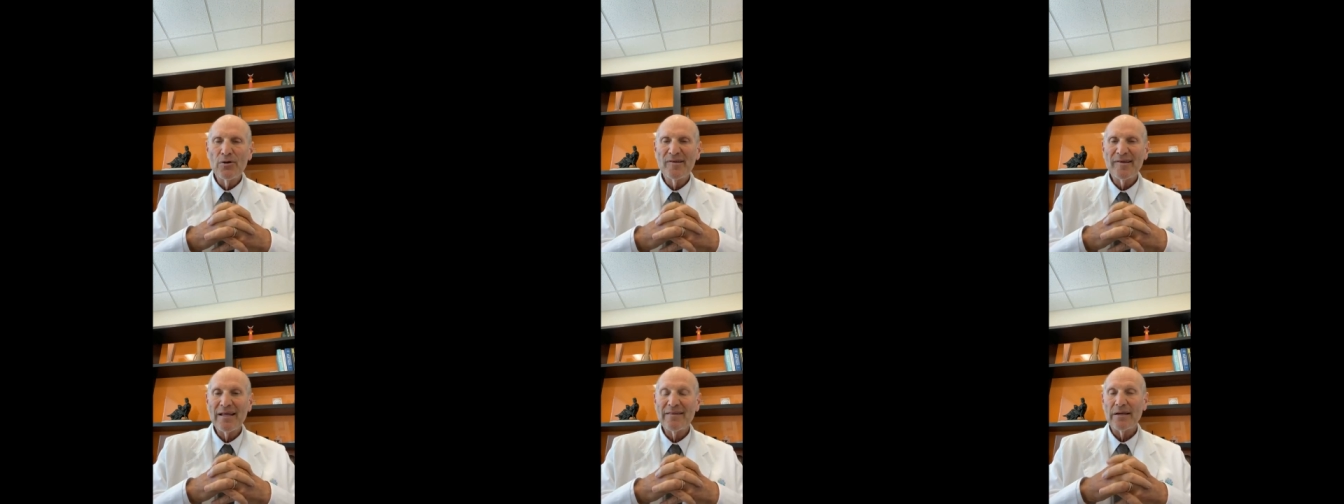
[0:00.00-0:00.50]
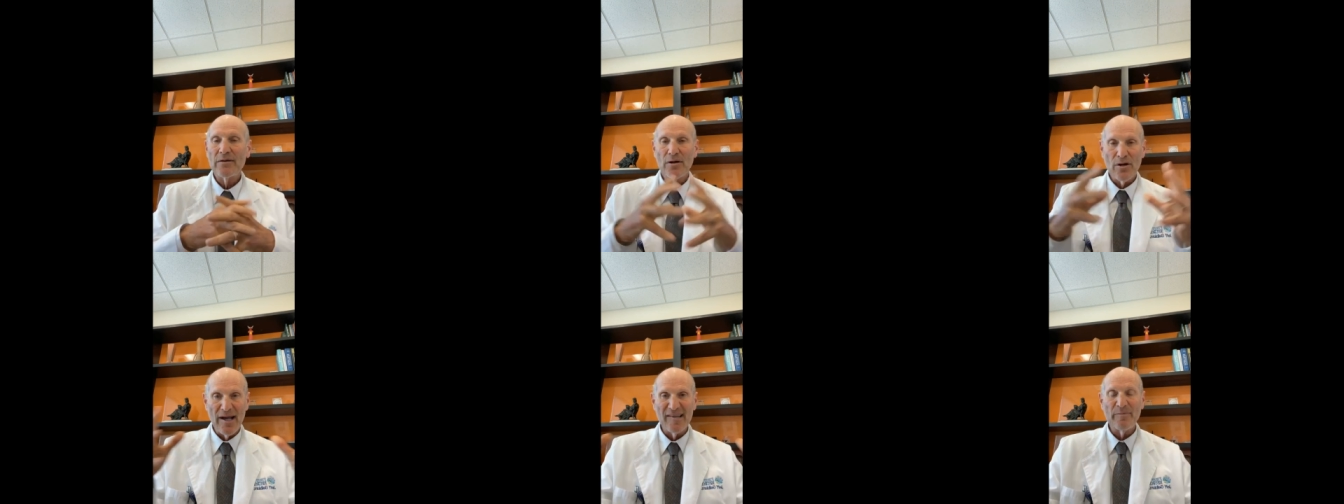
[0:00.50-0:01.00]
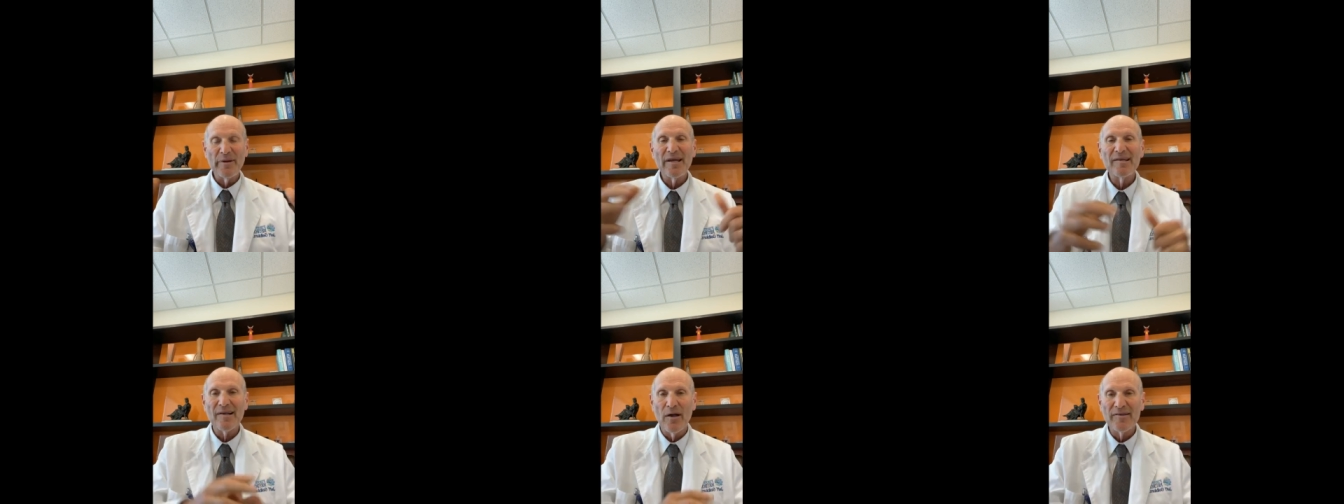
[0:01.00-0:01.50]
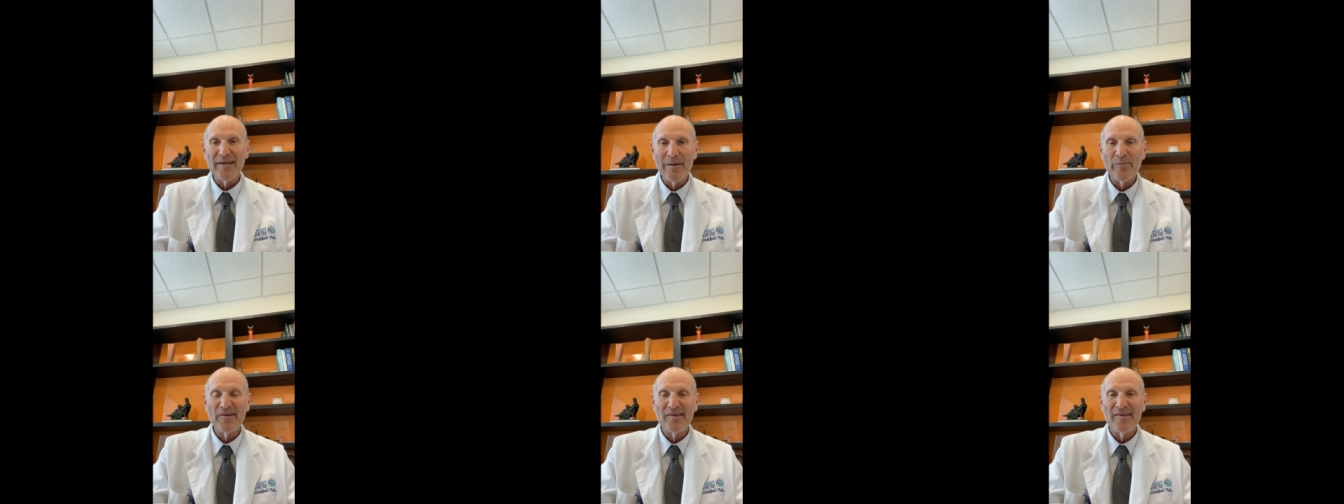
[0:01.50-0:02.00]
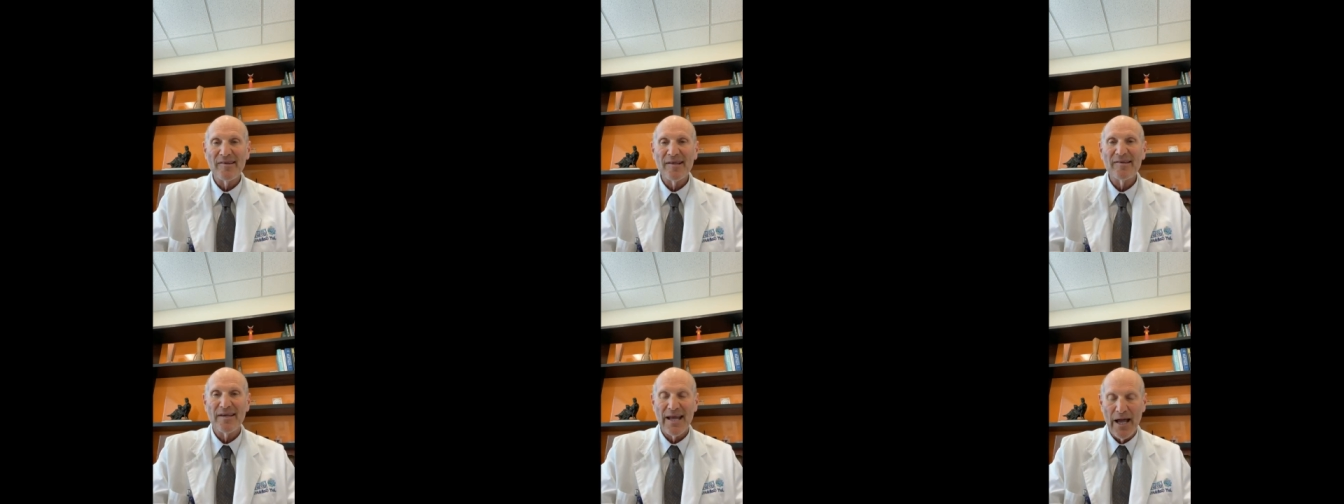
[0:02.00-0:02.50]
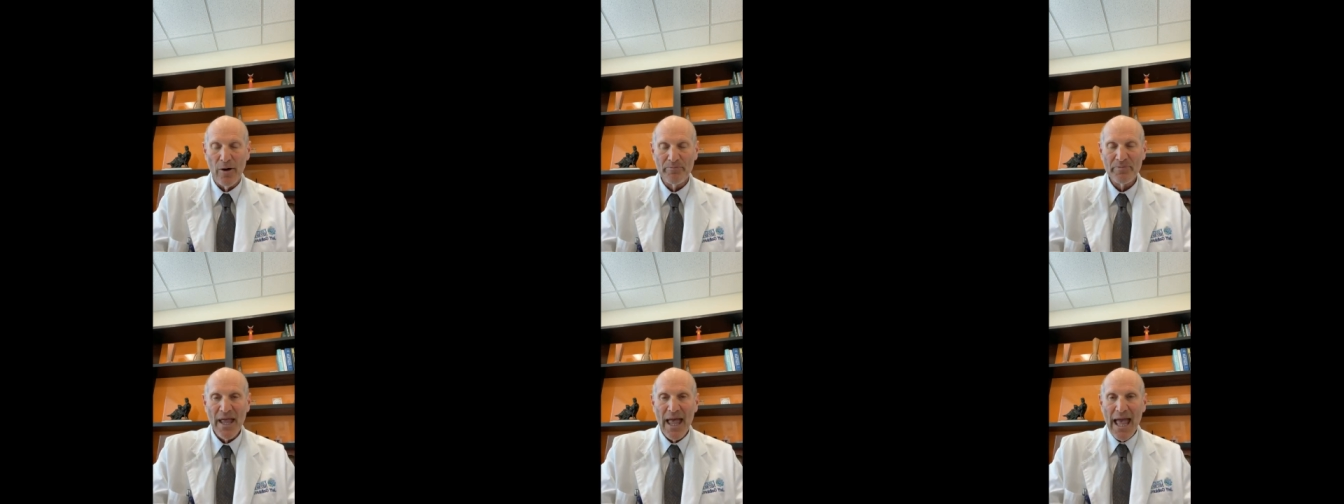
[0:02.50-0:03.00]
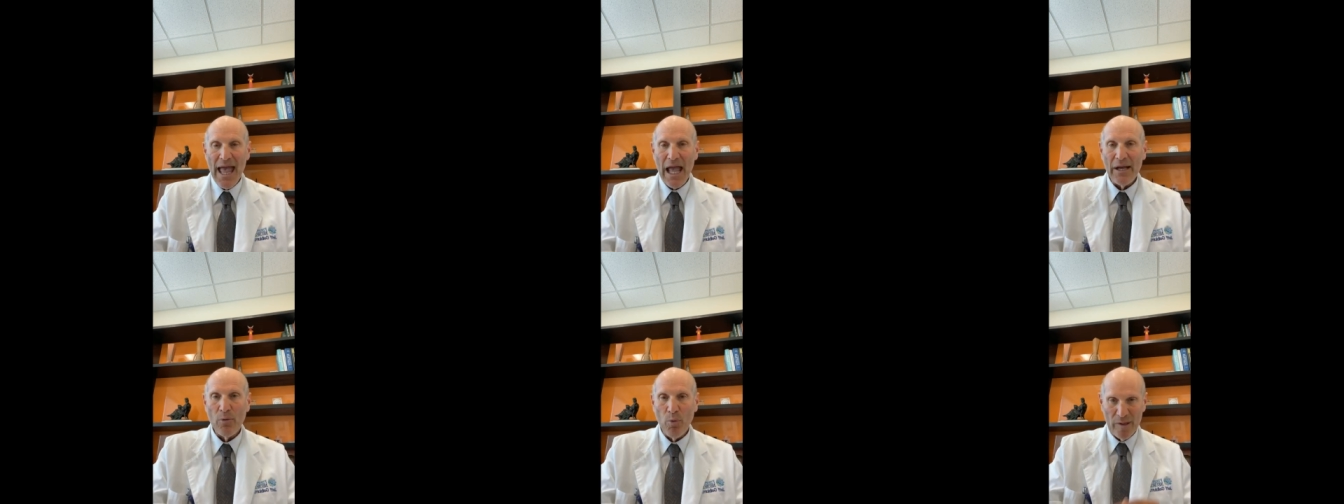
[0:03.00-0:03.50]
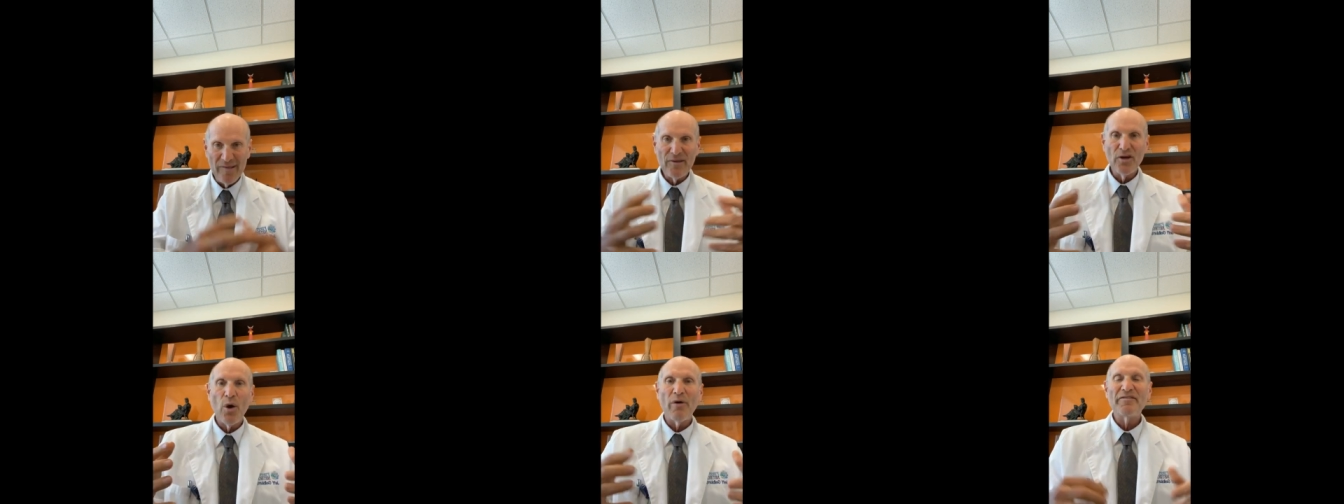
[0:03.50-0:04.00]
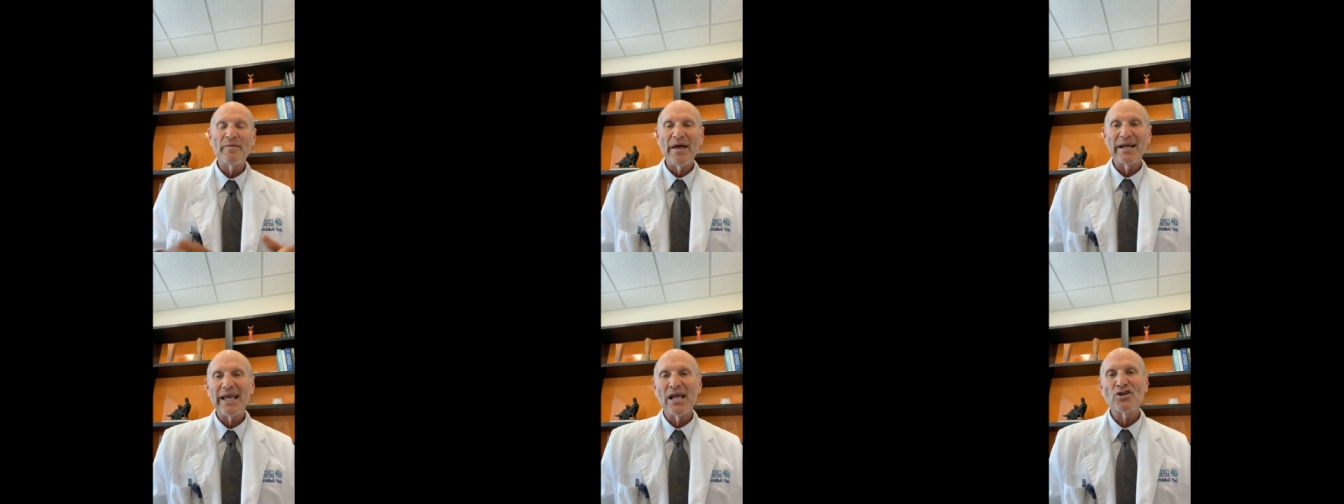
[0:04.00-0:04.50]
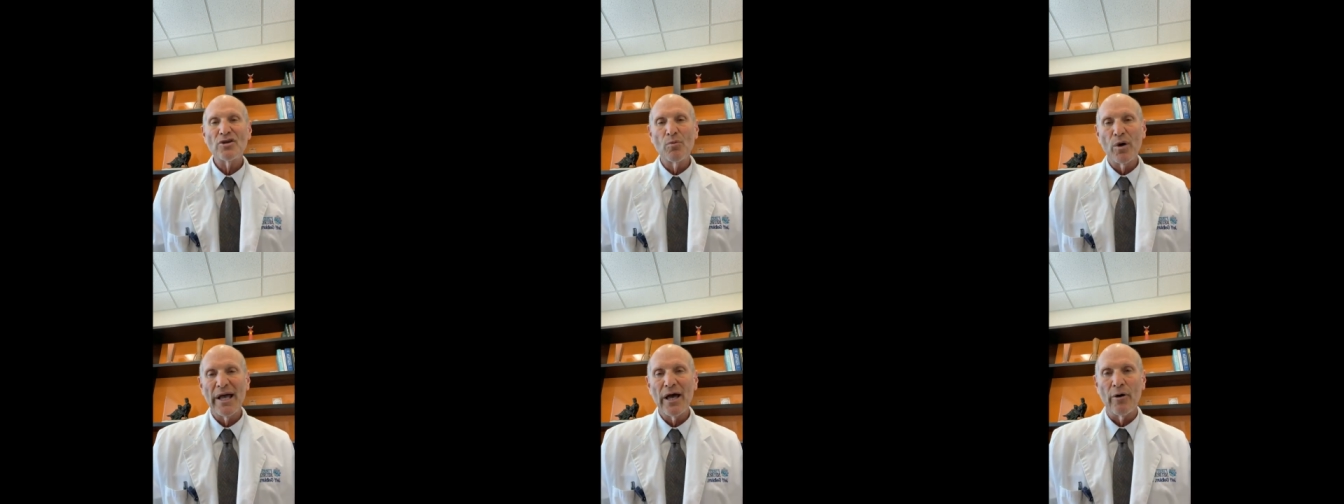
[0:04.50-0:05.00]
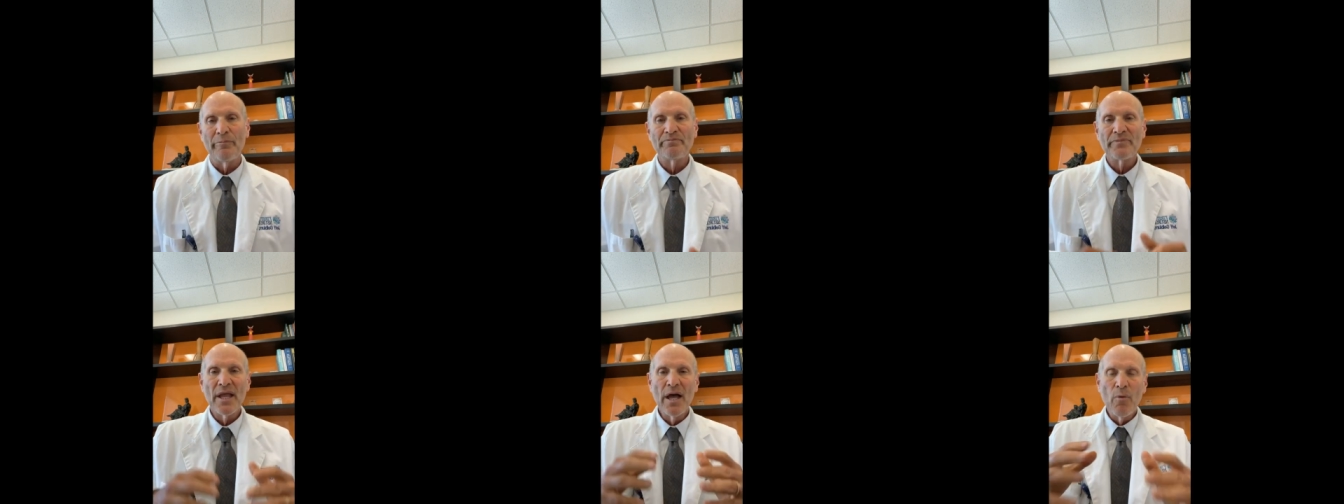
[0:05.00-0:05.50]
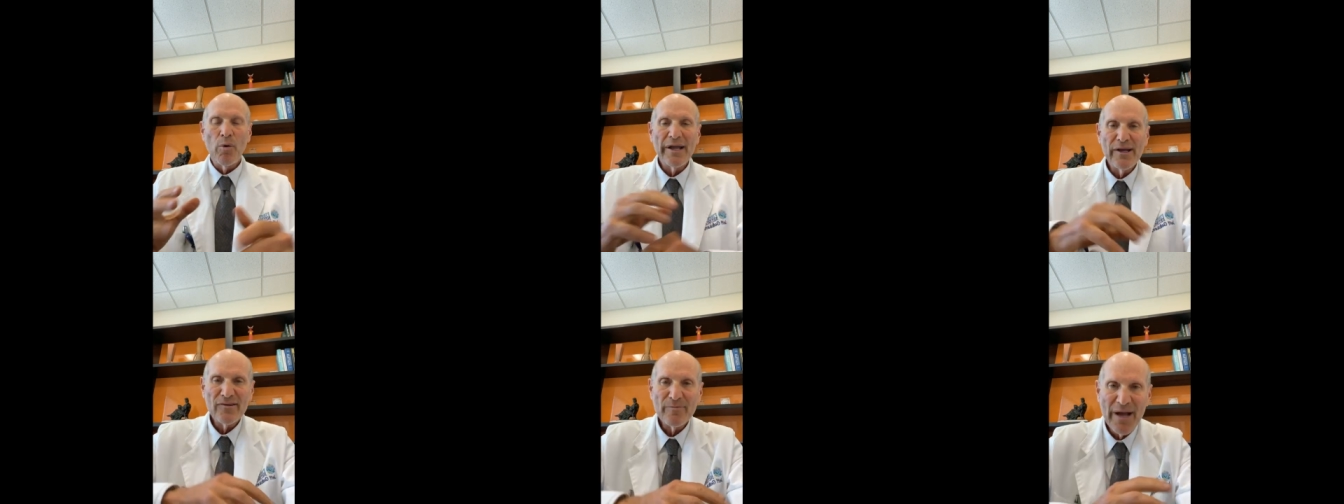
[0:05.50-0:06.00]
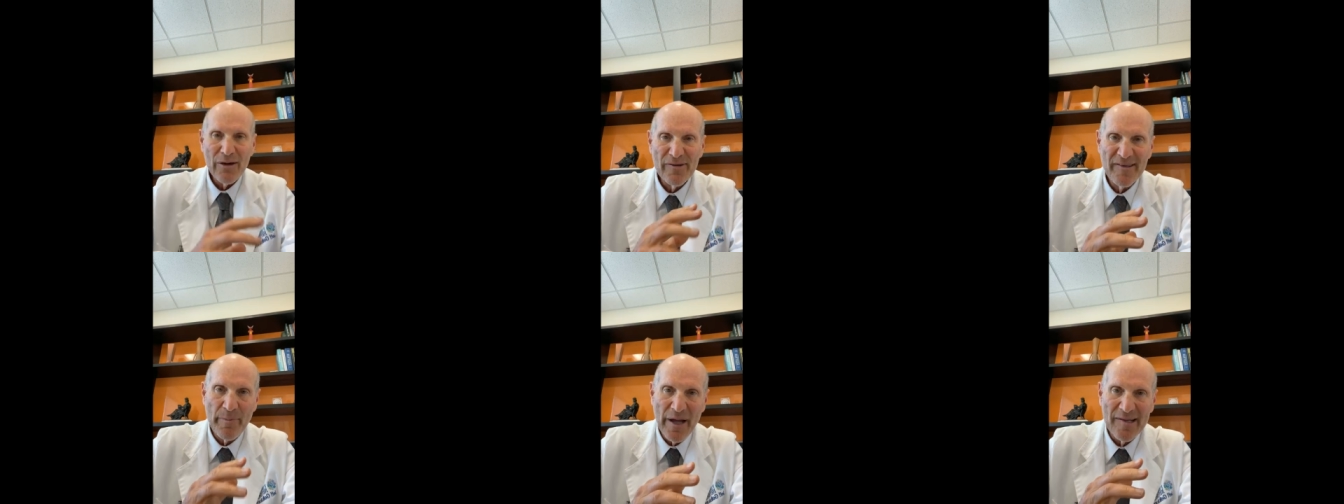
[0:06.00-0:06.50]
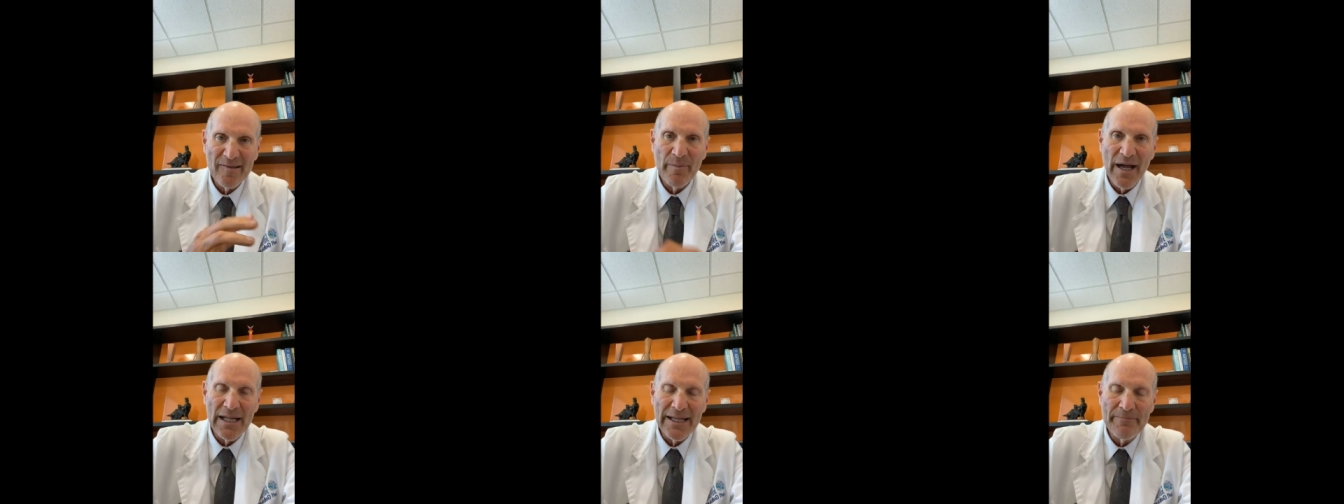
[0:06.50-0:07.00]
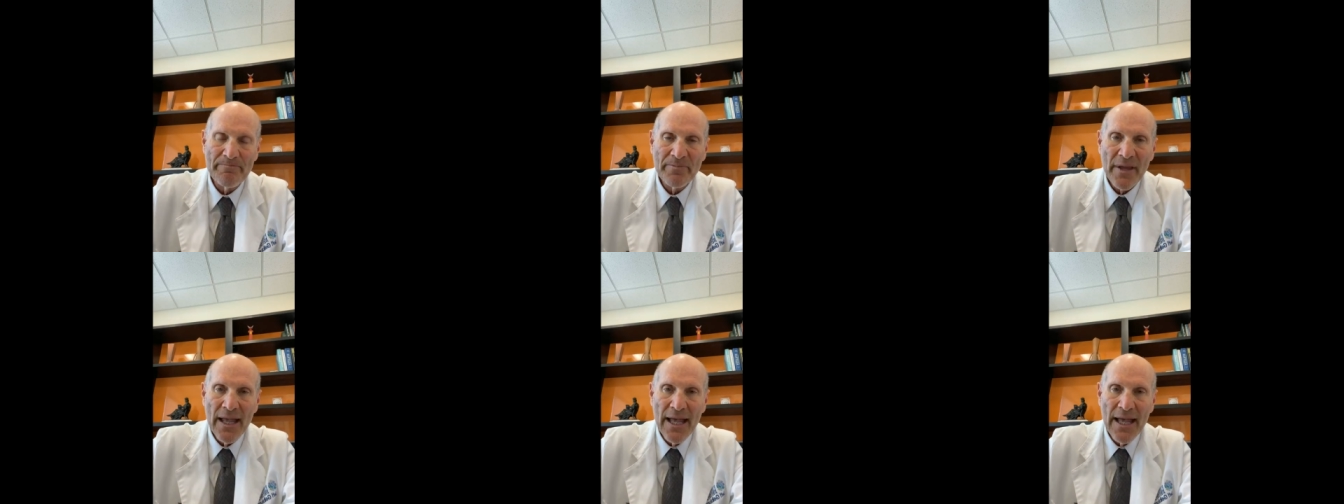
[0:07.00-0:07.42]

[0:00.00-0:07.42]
who said that her husband has Alzheimer's disease now and wants to know if the medication will help. Well, here's my response, Molly.